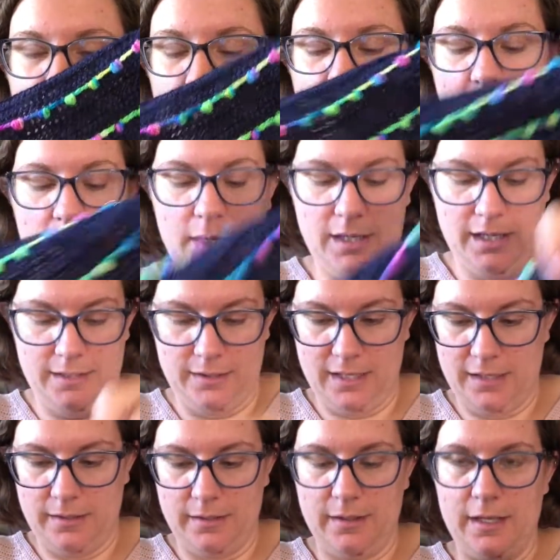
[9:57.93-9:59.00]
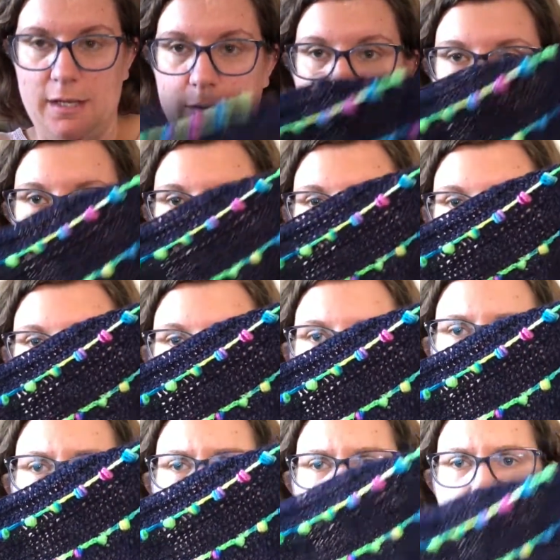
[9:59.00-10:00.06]
part, and then the
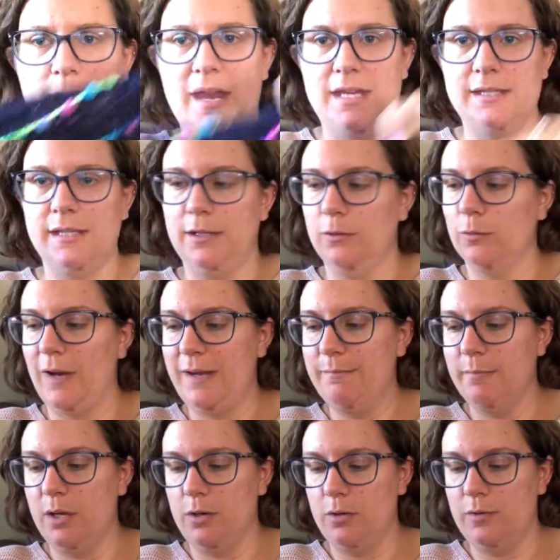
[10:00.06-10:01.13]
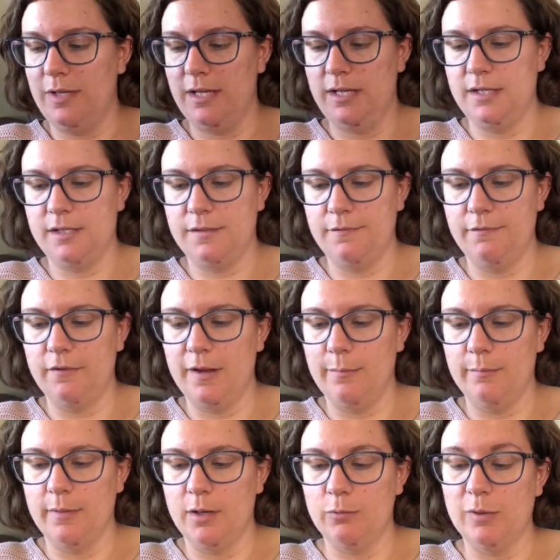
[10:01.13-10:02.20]
amazing rainbow is
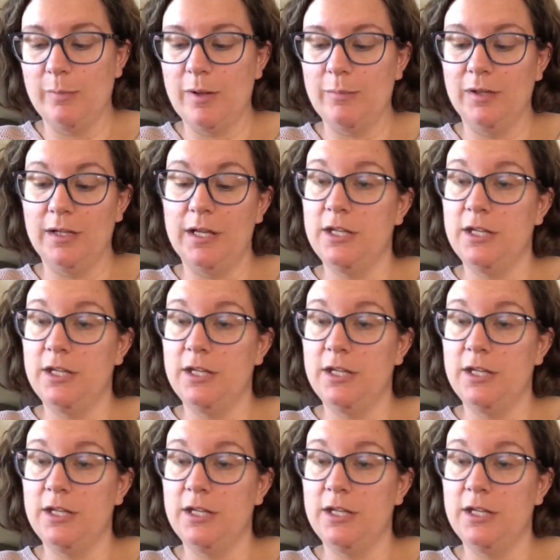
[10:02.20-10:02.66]
from Republica